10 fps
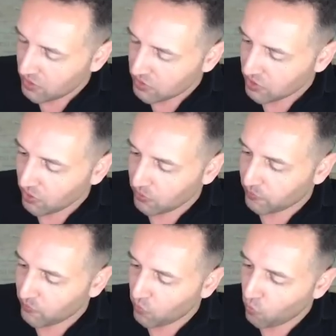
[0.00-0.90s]

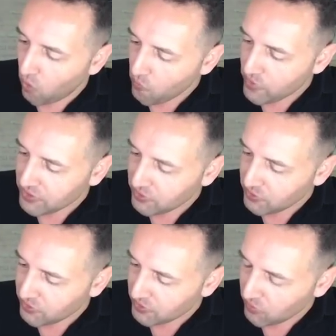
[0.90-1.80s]
So what we
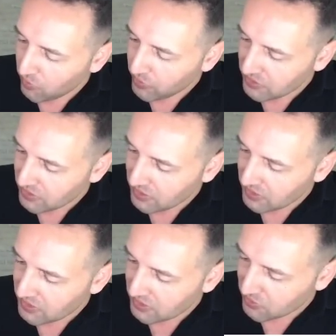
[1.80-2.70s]
do, what we
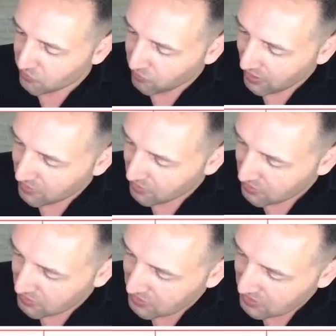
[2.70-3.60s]
see is, rather
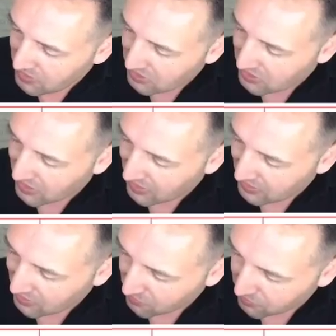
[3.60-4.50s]
than this
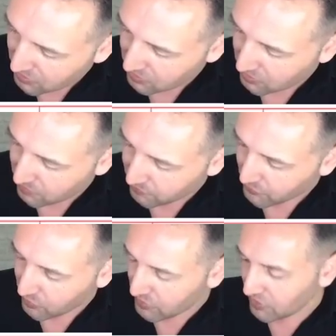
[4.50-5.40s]
starting off here,
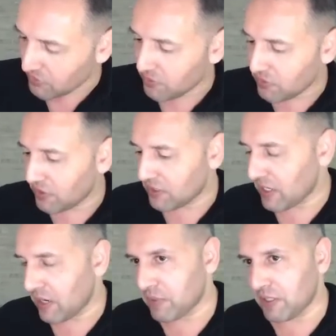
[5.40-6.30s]
we see 2 things
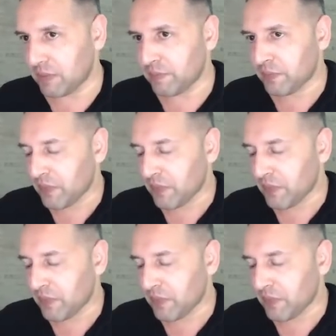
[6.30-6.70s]
happening.